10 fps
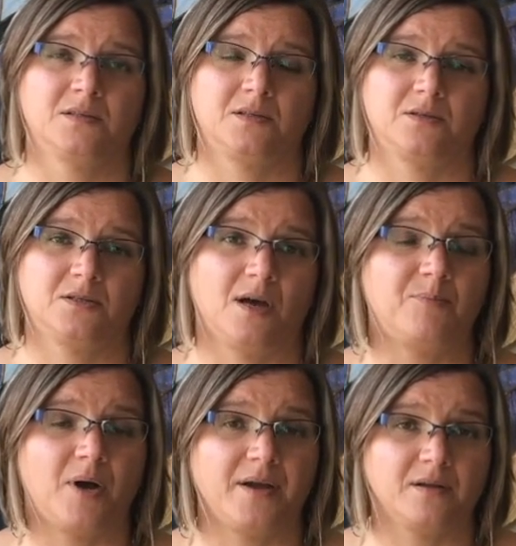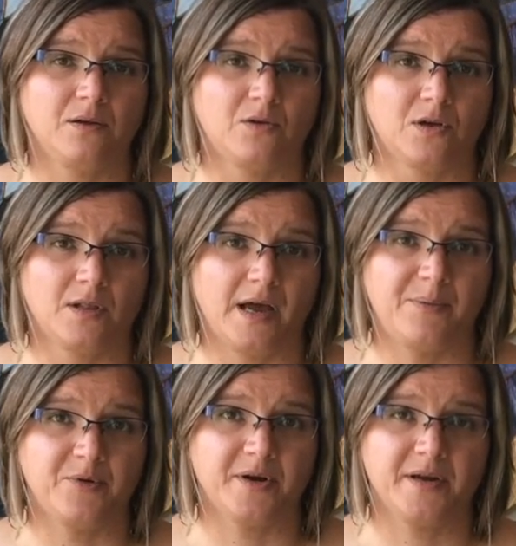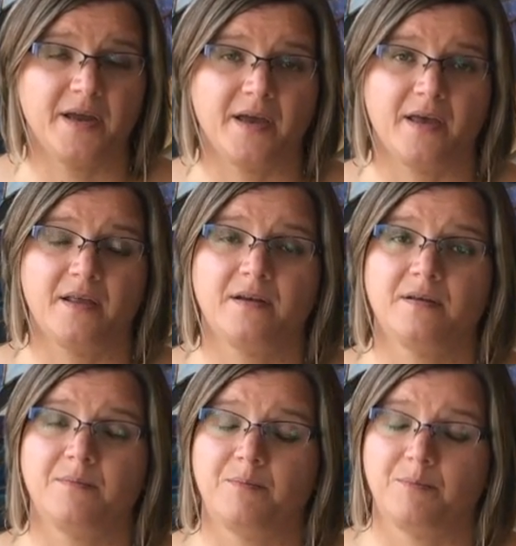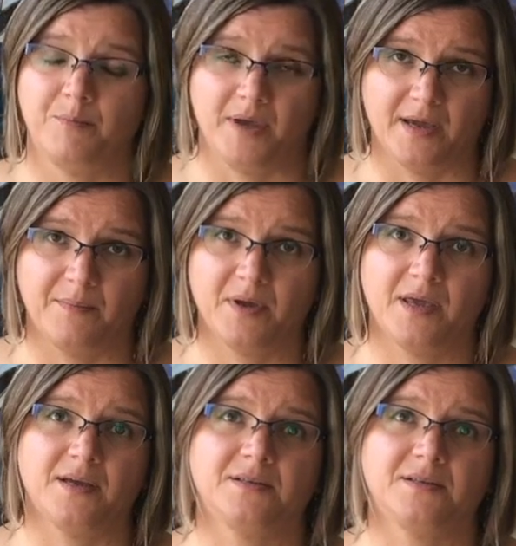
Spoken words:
So stop by your local library and pick up a